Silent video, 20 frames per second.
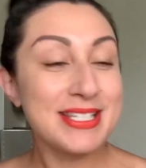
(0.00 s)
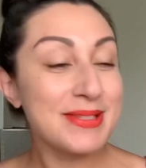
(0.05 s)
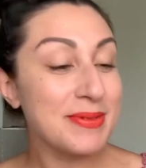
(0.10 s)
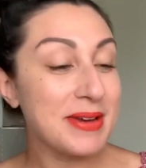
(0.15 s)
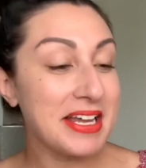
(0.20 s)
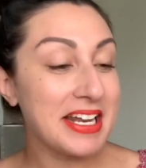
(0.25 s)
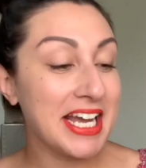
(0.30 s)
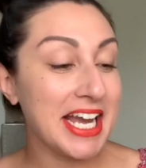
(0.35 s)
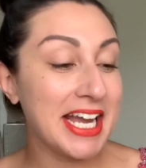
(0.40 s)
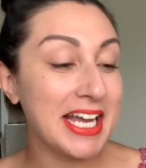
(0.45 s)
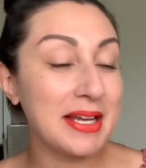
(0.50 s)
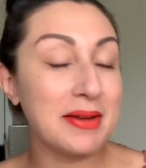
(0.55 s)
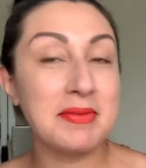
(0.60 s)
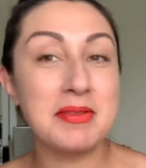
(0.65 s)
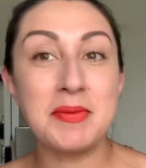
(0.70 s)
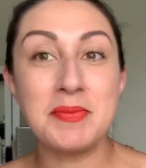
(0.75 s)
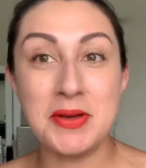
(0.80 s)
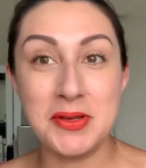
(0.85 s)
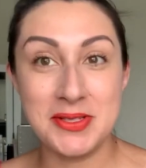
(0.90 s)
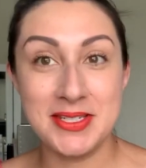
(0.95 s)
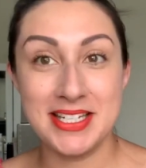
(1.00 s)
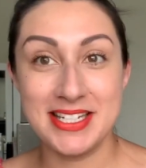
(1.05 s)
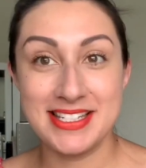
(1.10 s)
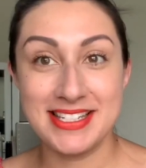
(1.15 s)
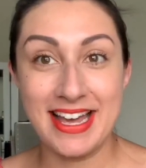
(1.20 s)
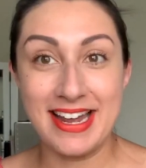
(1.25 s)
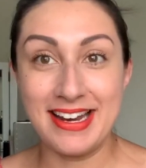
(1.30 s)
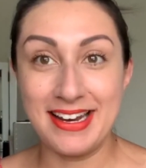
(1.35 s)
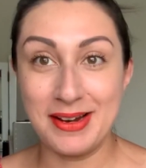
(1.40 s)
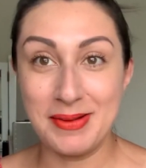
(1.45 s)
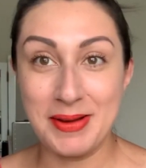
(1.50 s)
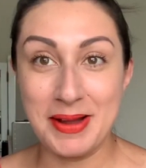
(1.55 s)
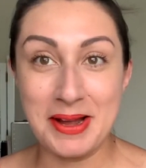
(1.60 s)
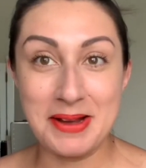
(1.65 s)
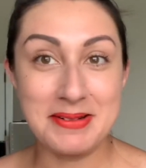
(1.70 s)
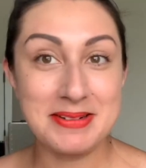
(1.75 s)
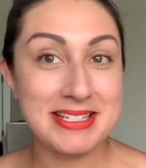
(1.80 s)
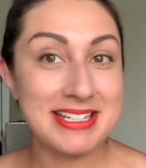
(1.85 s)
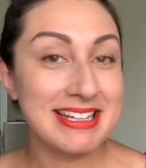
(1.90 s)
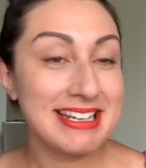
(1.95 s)
one I am the most excited
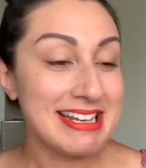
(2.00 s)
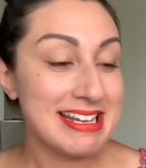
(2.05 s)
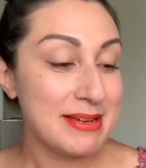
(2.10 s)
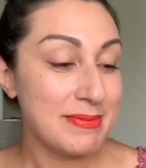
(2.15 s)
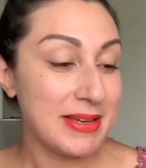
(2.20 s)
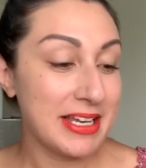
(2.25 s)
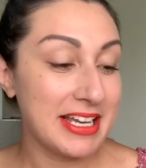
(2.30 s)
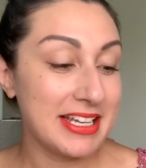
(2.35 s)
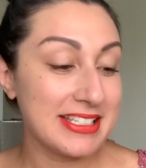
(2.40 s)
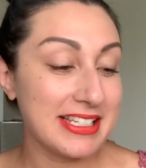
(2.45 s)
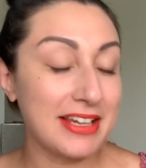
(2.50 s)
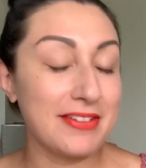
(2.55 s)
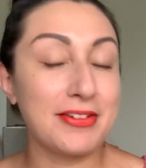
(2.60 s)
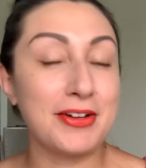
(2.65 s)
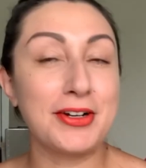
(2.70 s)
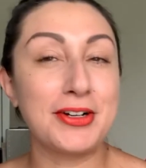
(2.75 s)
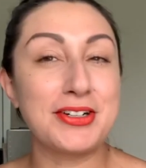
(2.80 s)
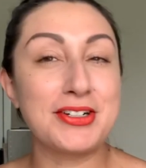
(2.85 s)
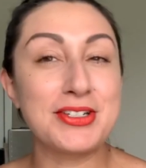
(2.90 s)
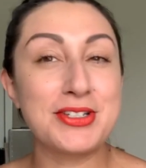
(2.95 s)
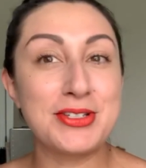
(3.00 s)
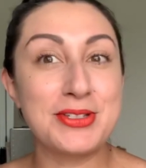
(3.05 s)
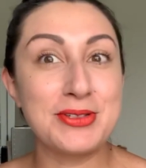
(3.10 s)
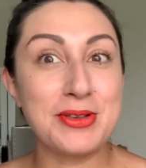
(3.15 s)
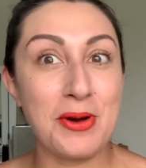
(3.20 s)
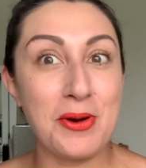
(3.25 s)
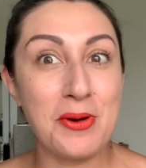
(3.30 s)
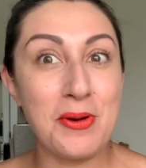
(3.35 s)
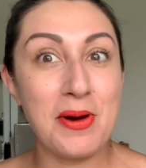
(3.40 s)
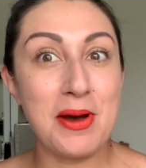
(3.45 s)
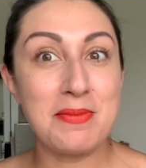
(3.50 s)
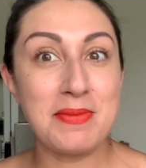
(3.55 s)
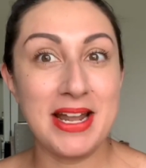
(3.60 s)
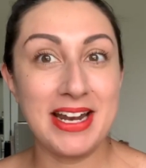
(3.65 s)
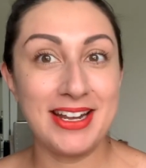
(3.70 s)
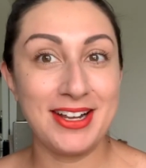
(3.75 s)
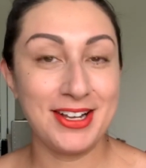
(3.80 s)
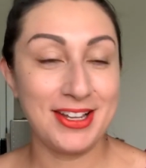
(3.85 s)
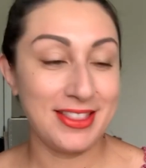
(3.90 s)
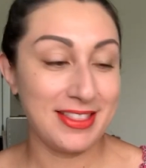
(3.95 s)
about because I've heard so many
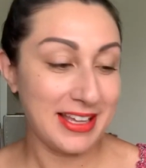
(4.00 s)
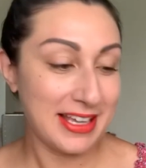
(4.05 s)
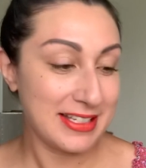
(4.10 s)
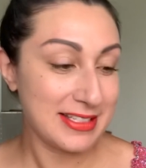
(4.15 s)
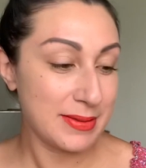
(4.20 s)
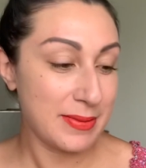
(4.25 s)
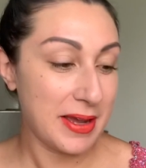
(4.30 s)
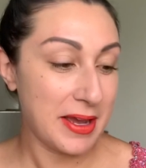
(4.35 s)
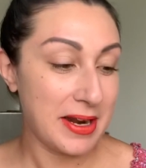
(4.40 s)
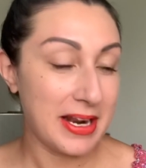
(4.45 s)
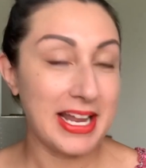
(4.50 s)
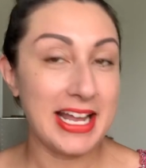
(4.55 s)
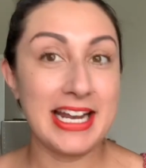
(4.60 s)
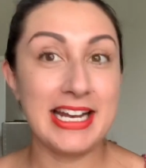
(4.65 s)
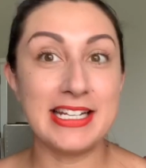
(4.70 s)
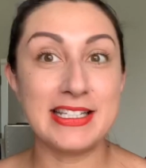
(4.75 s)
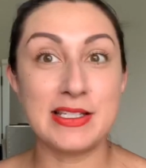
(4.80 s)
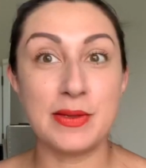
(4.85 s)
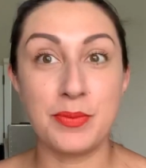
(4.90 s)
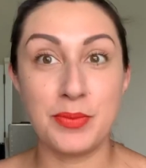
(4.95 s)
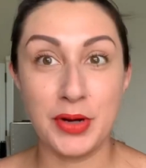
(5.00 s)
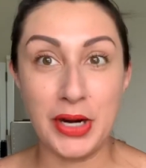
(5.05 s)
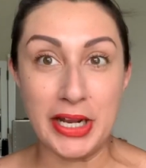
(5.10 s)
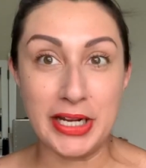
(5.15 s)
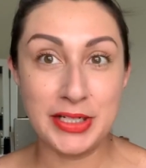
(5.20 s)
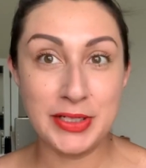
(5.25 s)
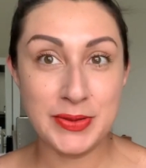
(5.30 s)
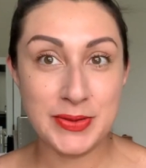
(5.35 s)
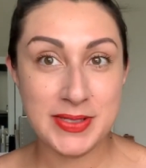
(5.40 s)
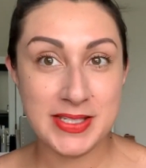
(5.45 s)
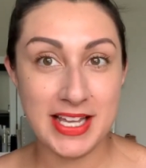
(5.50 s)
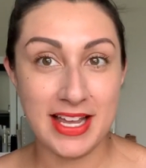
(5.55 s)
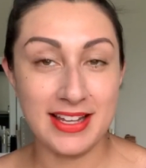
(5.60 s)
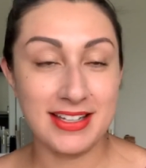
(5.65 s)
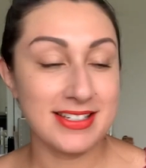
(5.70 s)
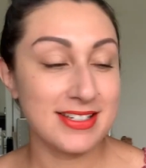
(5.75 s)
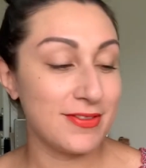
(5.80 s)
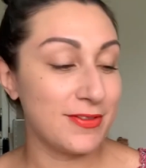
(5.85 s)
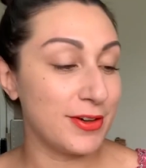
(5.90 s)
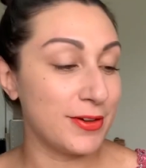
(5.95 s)
good things about it, and it's a brand new
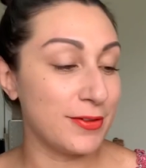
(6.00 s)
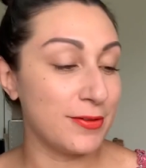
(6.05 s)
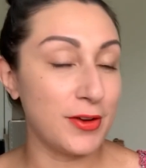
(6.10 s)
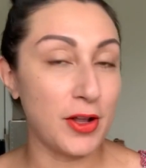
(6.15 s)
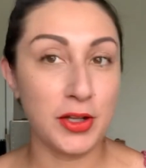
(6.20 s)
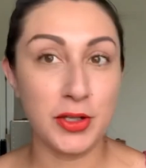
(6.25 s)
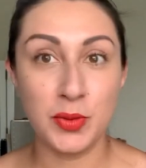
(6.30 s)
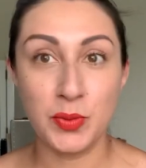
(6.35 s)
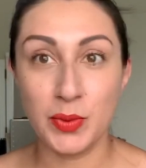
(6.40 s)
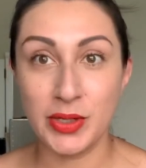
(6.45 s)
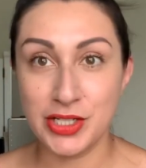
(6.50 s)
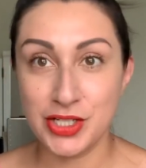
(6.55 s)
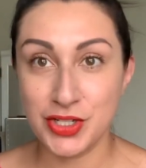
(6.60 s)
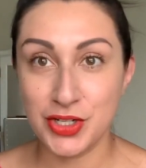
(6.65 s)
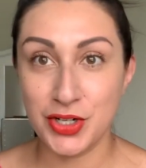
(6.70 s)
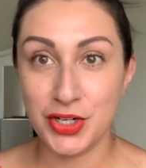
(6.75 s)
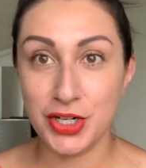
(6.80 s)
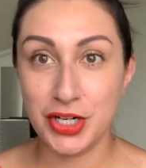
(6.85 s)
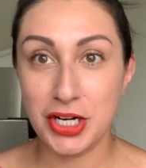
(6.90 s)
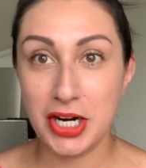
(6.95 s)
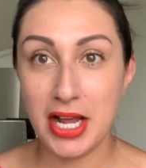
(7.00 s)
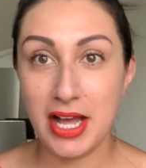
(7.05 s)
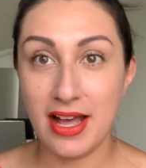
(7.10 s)
scent for fall and winter